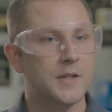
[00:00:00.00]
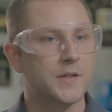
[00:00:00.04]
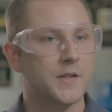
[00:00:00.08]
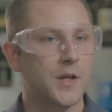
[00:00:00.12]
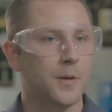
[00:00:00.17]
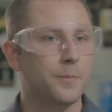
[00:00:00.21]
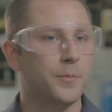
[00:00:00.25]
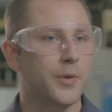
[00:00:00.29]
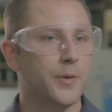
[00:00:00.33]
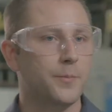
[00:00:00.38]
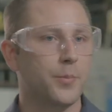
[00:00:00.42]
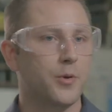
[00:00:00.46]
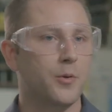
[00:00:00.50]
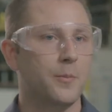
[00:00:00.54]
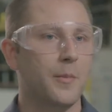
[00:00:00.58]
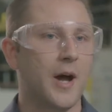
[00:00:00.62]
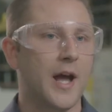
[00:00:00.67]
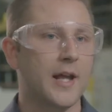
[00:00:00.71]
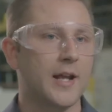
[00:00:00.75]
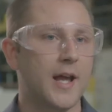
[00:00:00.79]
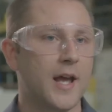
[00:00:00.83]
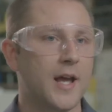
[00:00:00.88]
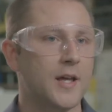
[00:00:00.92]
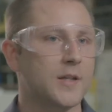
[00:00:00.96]
And some people
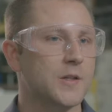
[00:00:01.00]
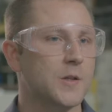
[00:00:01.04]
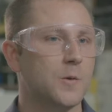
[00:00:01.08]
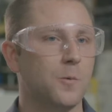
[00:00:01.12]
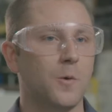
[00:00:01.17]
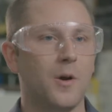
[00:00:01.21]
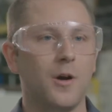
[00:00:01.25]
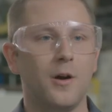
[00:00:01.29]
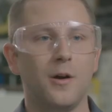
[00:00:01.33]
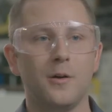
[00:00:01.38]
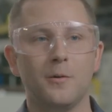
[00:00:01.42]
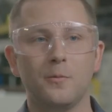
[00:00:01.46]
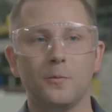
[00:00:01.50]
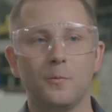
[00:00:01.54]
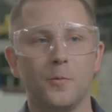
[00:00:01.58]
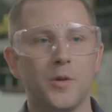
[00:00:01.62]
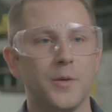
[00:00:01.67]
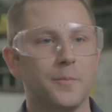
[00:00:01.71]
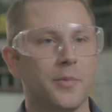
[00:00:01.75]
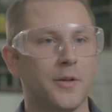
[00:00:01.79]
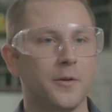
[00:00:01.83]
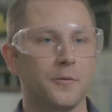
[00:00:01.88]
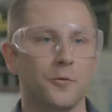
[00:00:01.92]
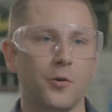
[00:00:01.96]
might ask, well,
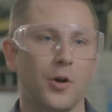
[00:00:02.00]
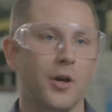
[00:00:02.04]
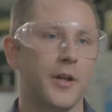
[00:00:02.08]
we've been